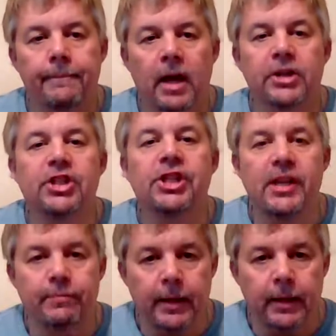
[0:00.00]

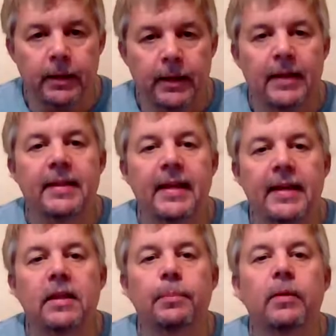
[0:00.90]
achievement
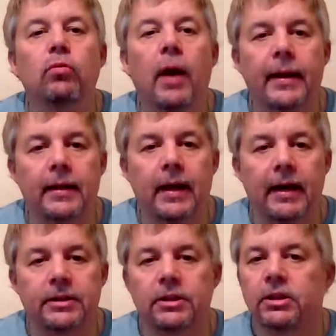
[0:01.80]
needed to be
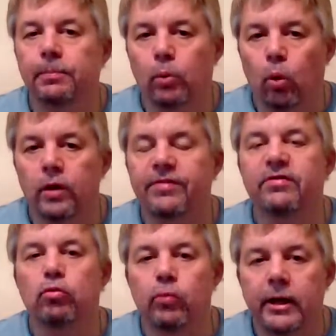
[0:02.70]
recognized and supported
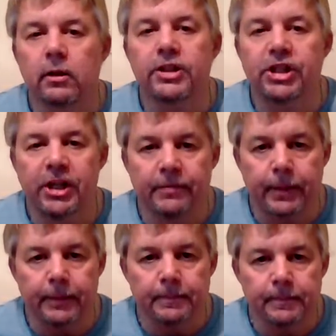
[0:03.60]
for real achievement.